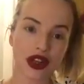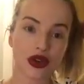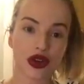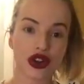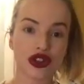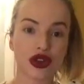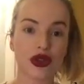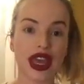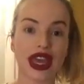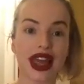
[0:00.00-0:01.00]
In order to
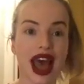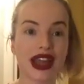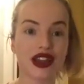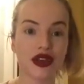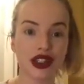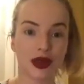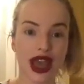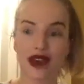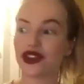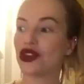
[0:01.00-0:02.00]
hit high notes, we
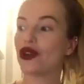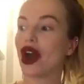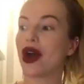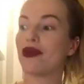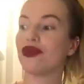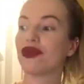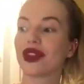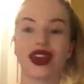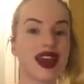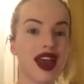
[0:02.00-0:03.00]
have to
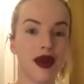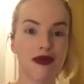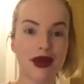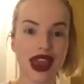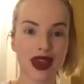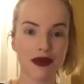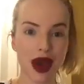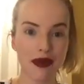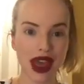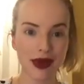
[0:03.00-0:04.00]
make
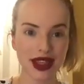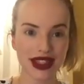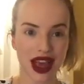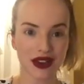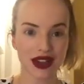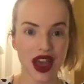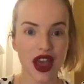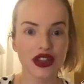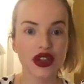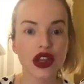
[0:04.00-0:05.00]
a baby sound.
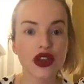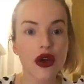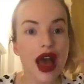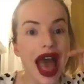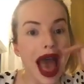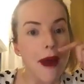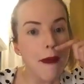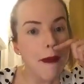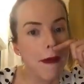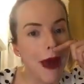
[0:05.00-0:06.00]
So can you go,
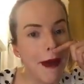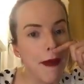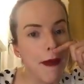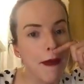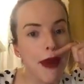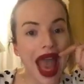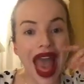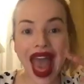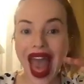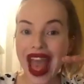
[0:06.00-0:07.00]
ba-ba,
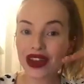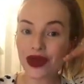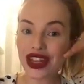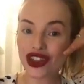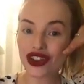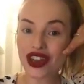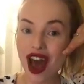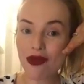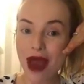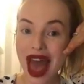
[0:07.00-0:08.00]
and raise your
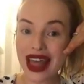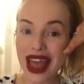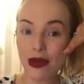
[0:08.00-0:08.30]
soft palate?